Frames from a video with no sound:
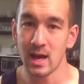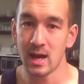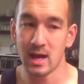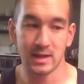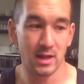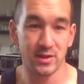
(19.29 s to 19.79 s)

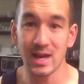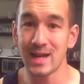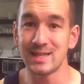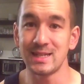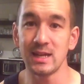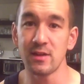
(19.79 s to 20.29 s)
Now, the
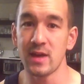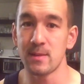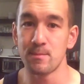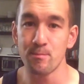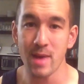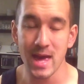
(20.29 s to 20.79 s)
idea
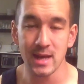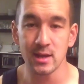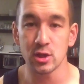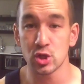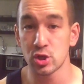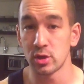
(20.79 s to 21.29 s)
that
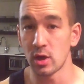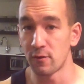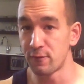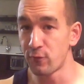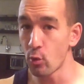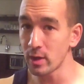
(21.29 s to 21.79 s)
men should
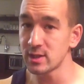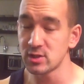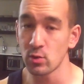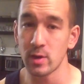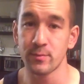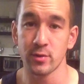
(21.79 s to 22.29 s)
avoid
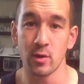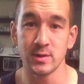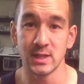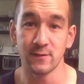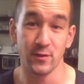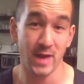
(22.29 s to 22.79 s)
soy
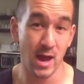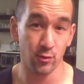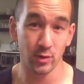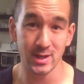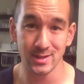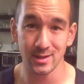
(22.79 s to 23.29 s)
protein for that
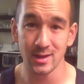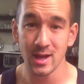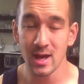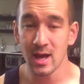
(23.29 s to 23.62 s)
reason,